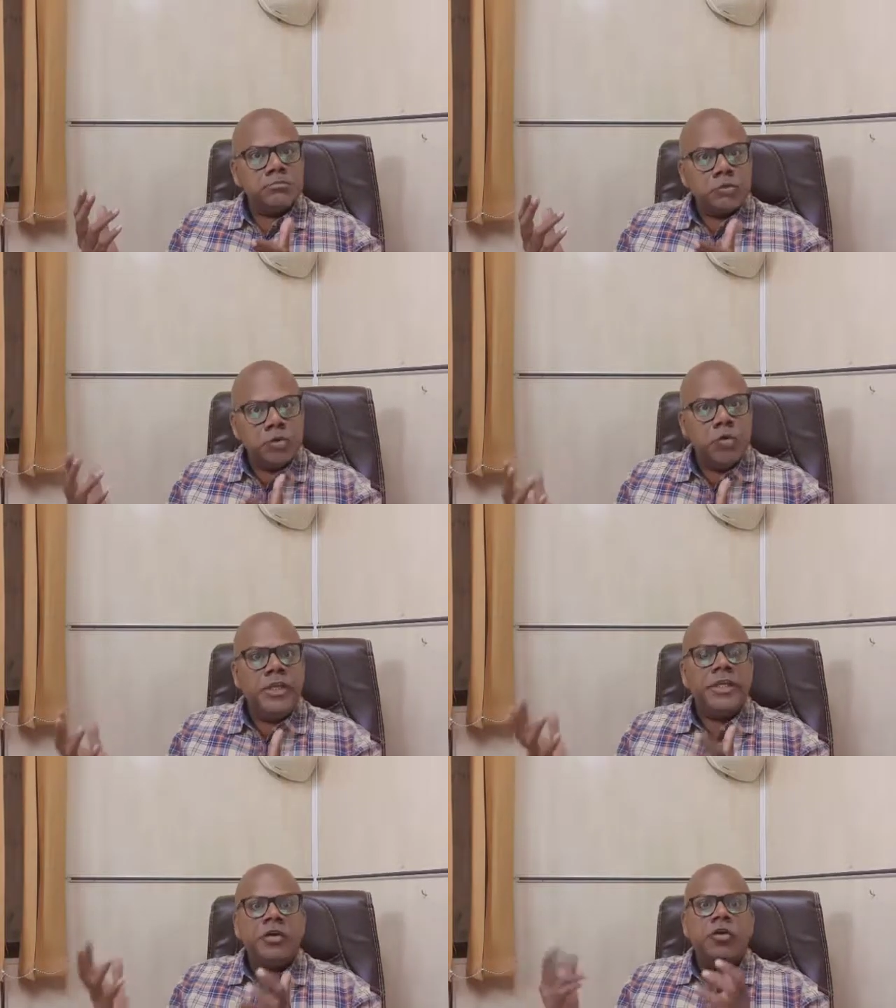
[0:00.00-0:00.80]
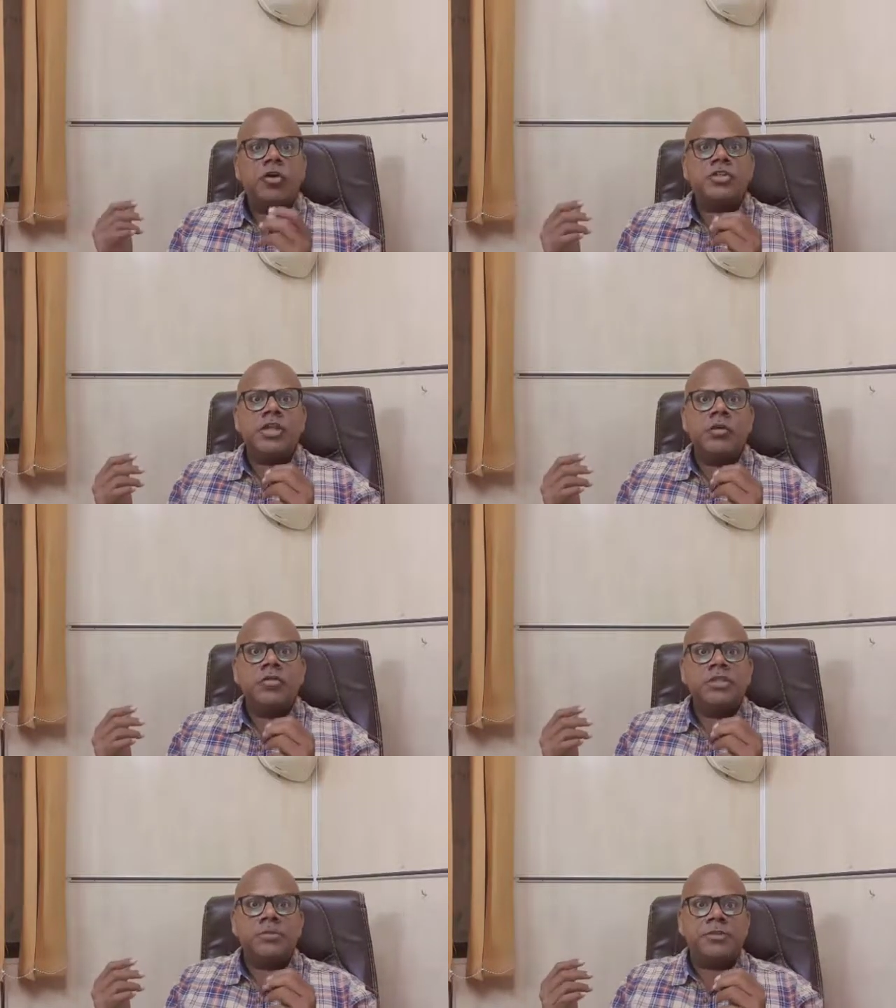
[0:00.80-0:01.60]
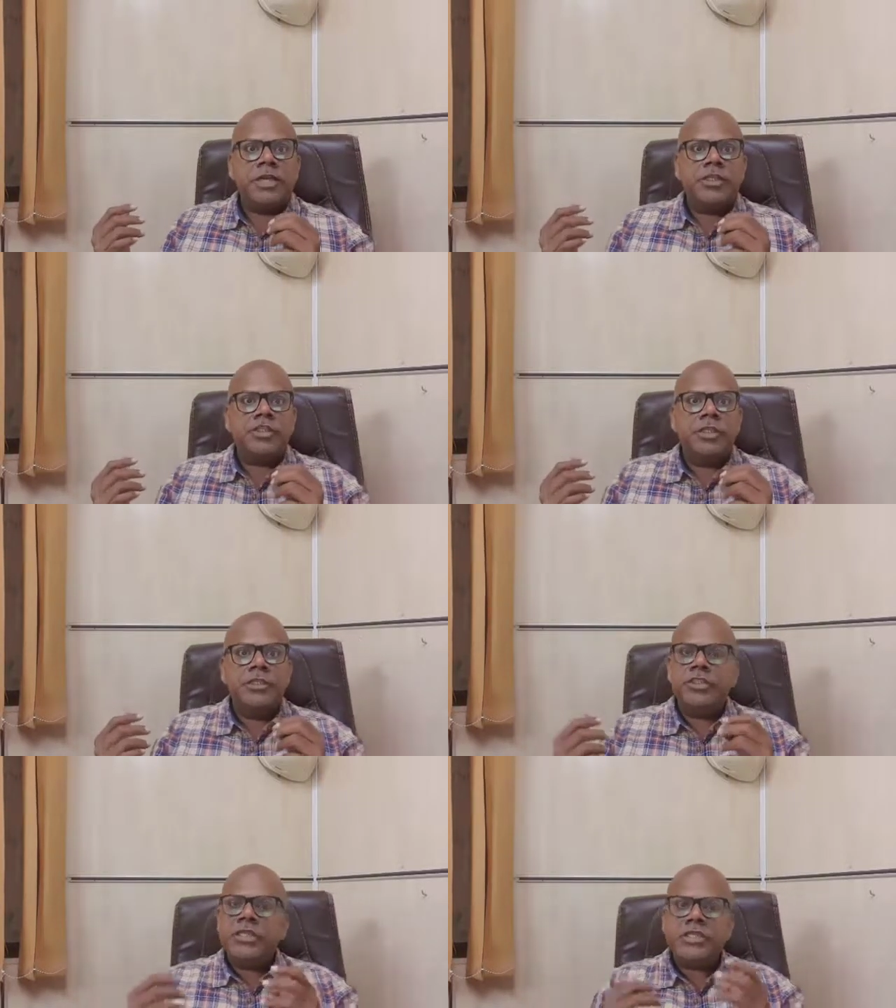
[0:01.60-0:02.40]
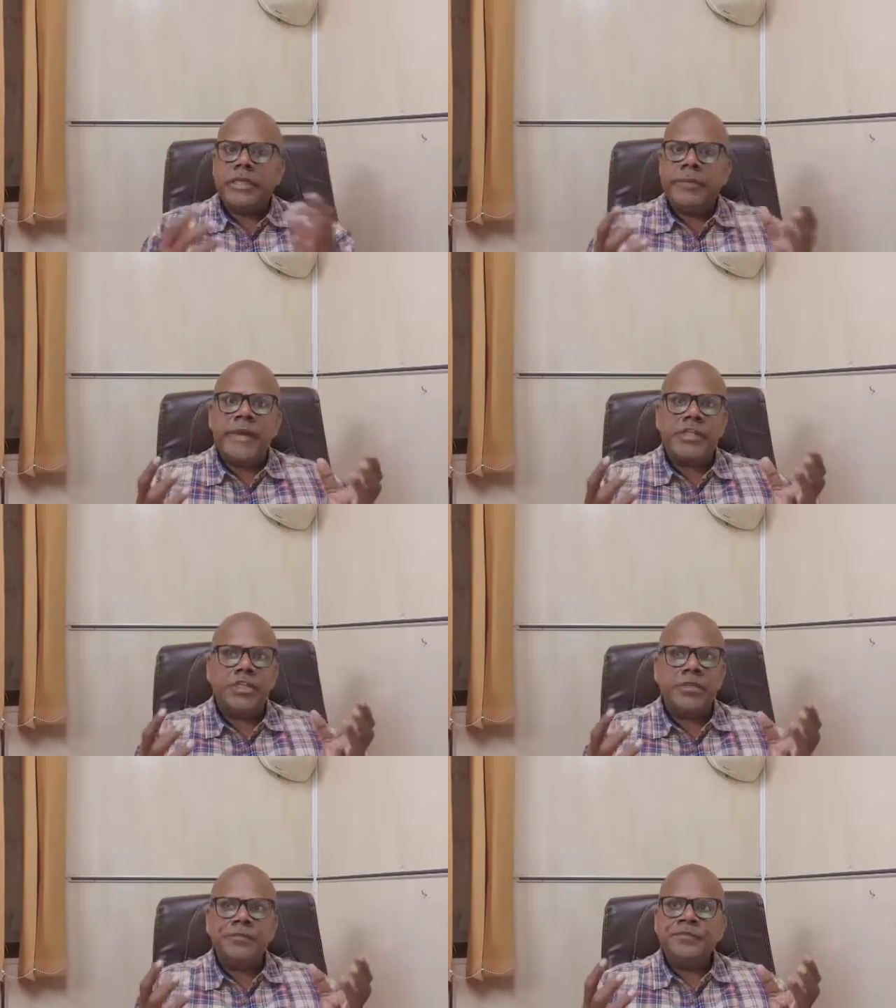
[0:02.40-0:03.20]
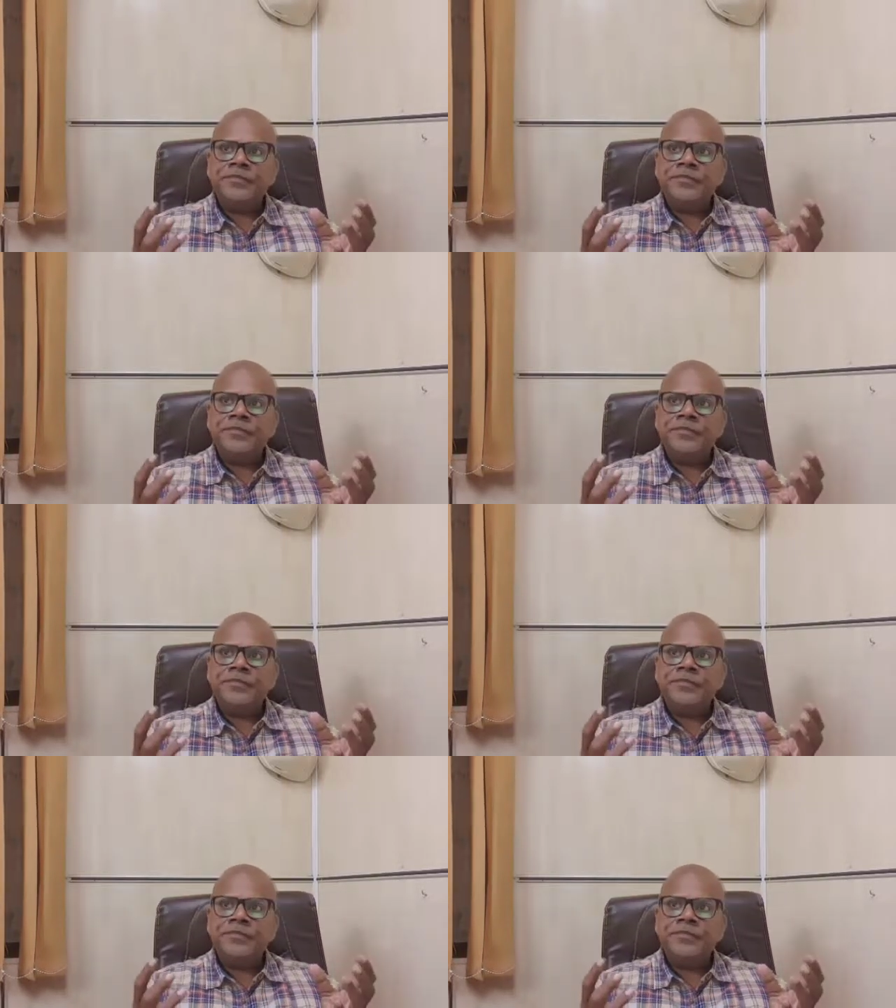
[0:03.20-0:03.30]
cooling cost down substantially. Just imagine